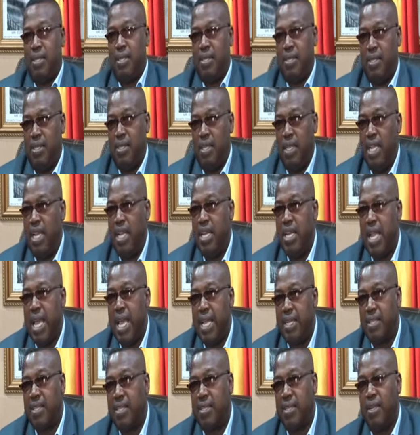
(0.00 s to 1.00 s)

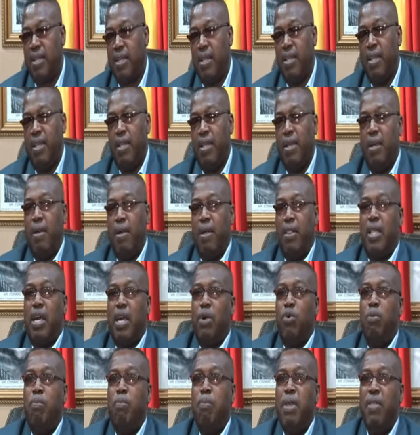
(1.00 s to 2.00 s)
Inert, that
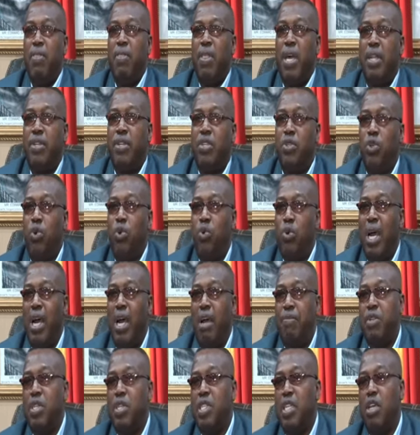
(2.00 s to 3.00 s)
will mean that you will have
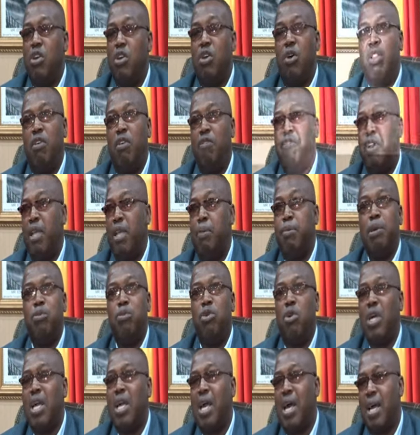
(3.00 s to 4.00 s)
to take all the
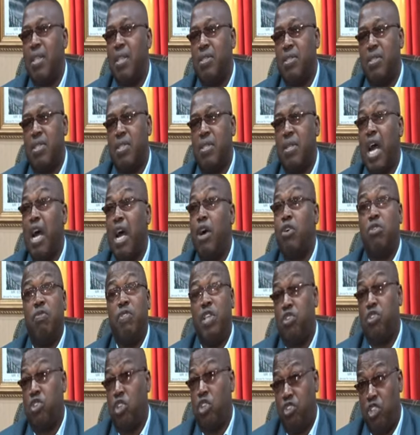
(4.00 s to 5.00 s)
flammable gas out of the
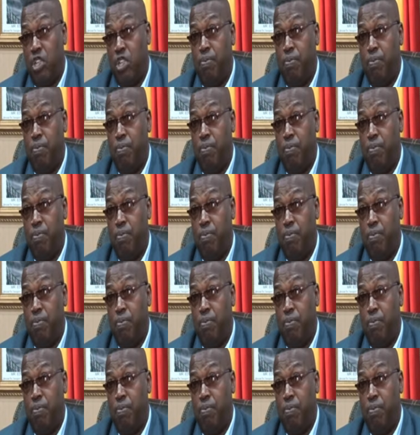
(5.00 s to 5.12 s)
system